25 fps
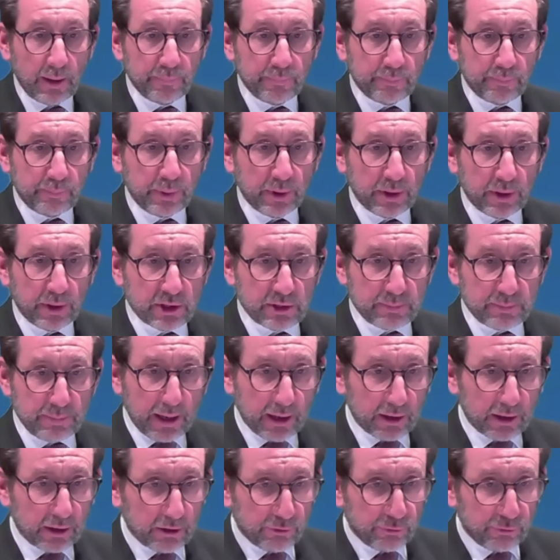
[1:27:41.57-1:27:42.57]
But does
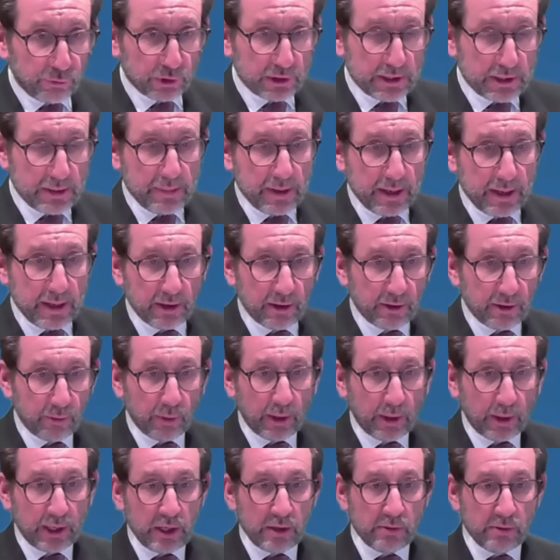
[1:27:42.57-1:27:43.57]
paragraph 40 mean that
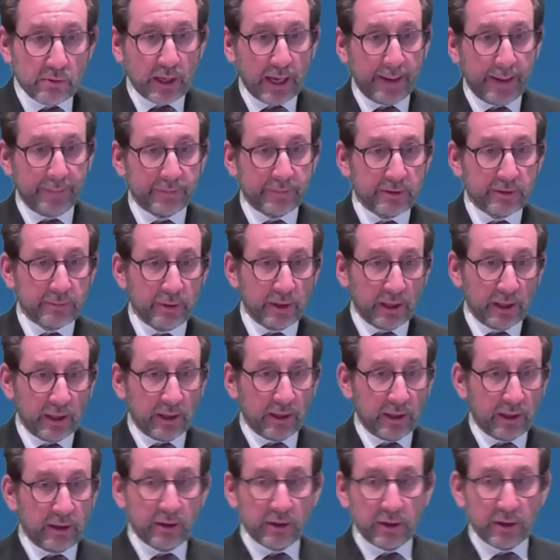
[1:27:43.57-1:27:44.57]
when you came to be
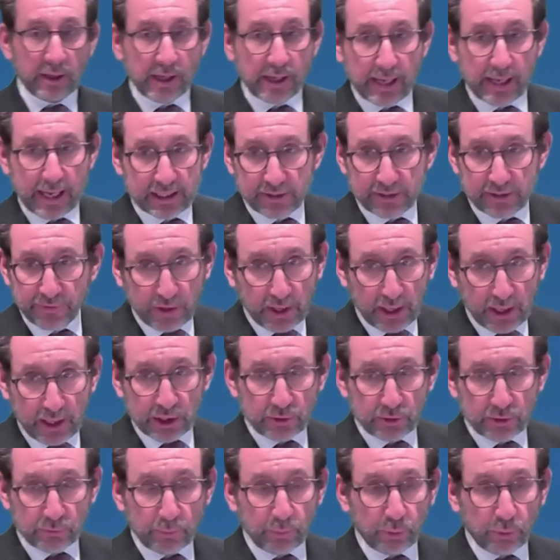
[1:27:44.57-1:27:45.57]
the classification
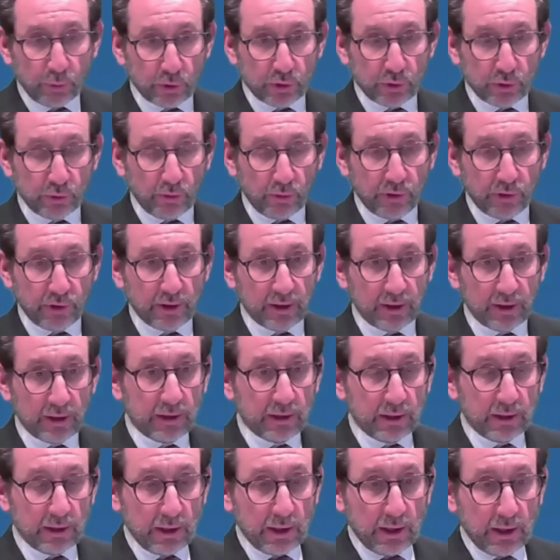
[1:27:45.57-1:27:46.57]
report author
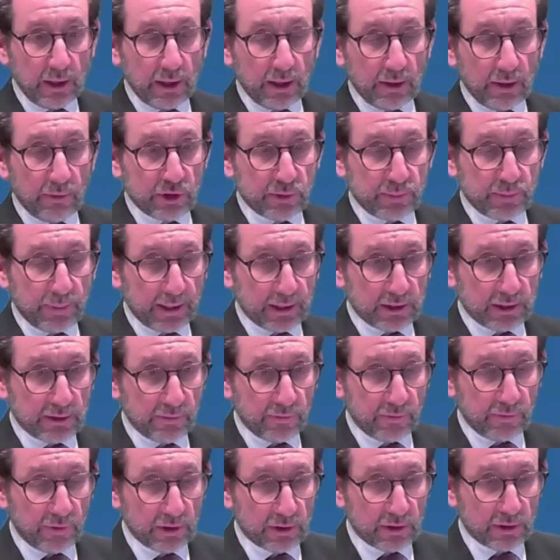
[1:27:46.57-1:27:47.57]
in respect of
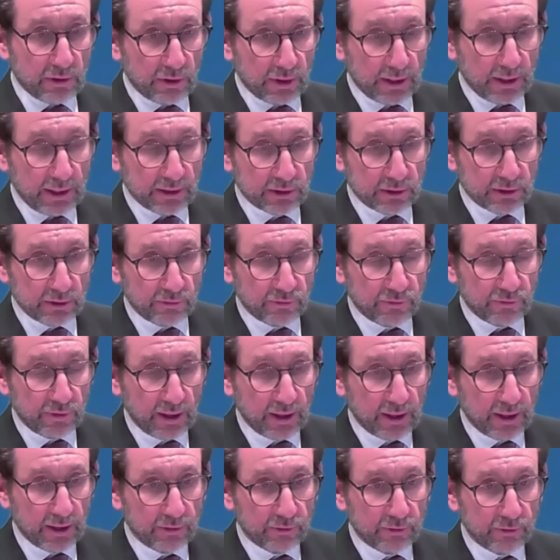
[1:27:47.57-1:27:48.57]
the
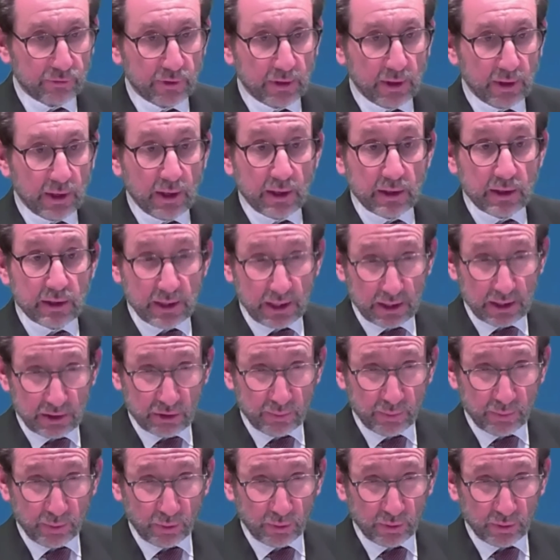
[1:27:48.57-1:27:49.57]
2005 test
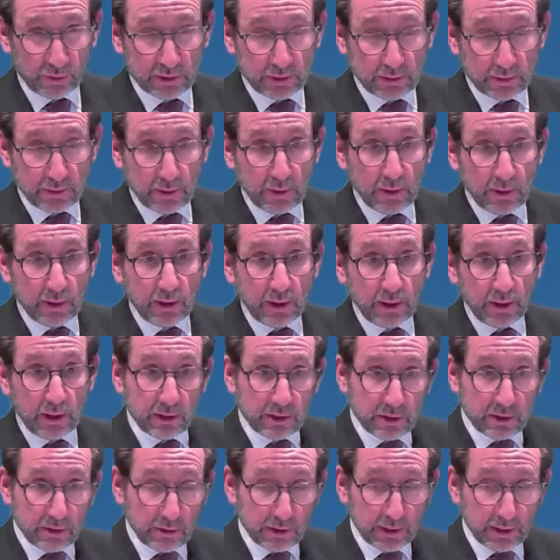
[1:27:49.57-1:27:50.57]
report,
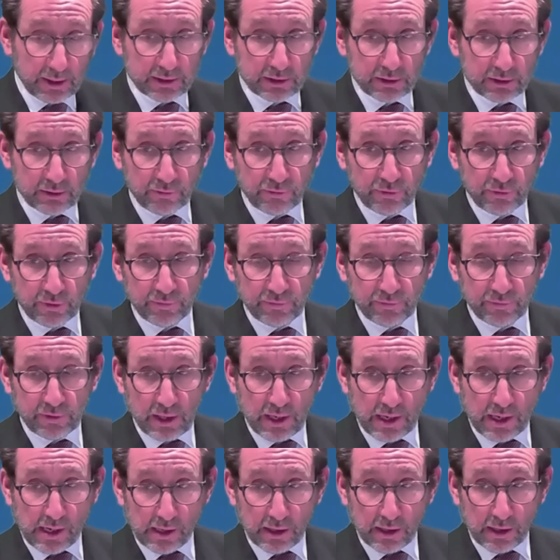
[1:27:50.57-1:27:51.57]

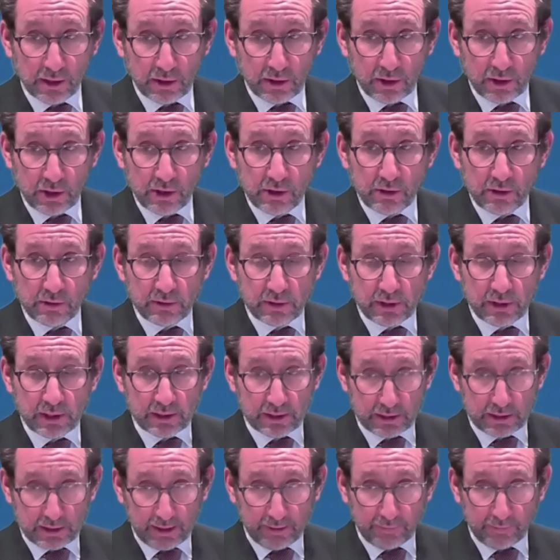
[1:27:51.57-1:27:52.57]
you
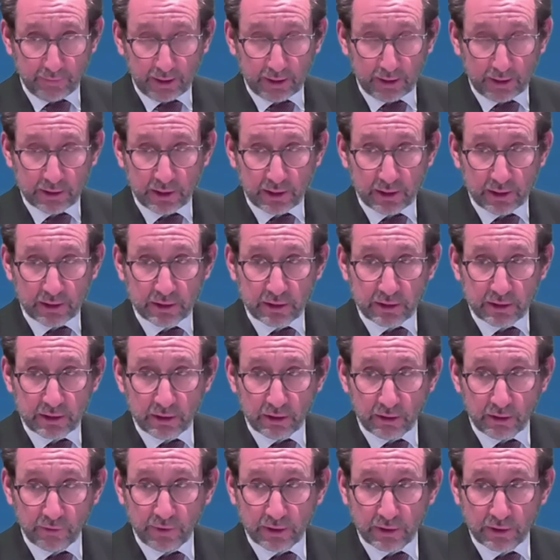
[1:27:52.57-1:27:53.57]
didn't have access to
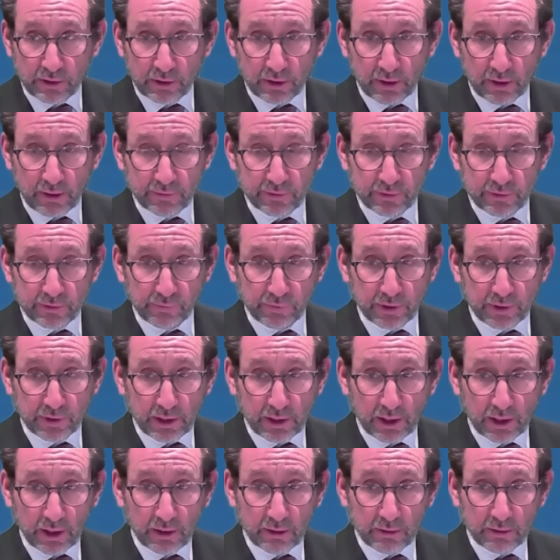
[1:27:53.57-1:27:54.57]
the photographs or
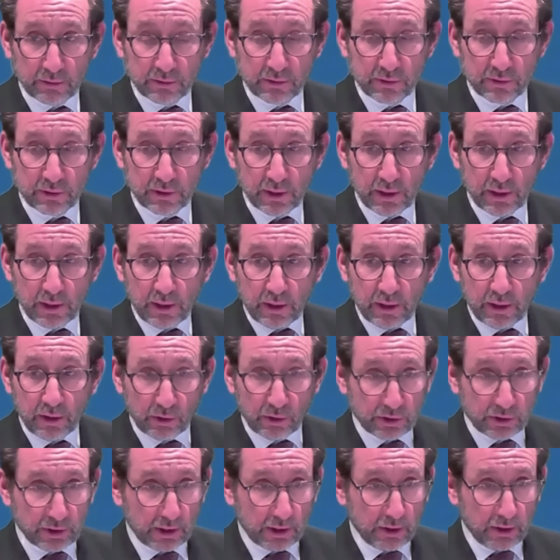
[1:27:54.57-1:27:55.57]
videos
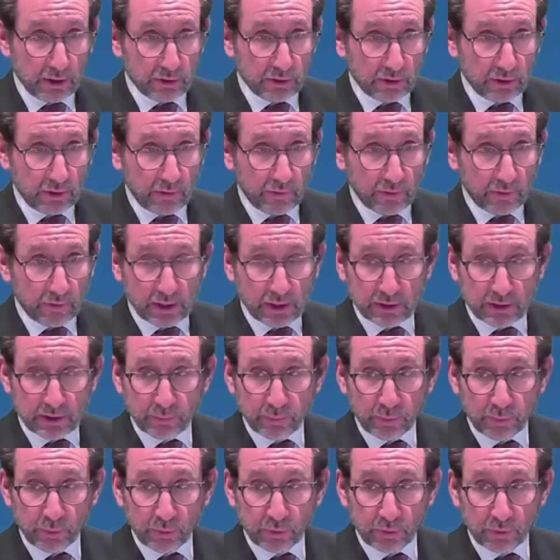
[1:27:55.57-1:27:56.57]
not included in the test
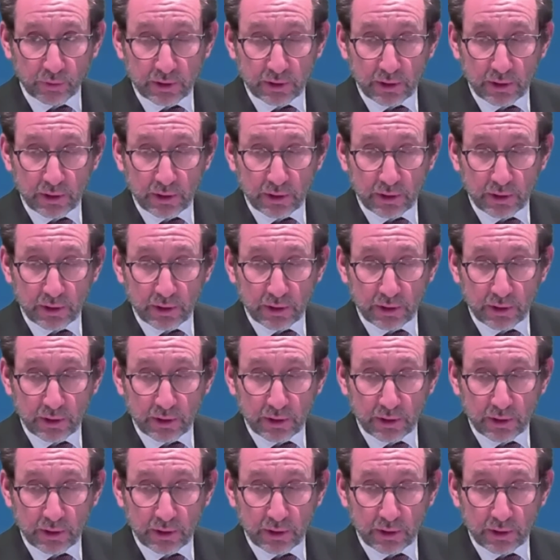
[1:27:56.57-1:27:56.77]
report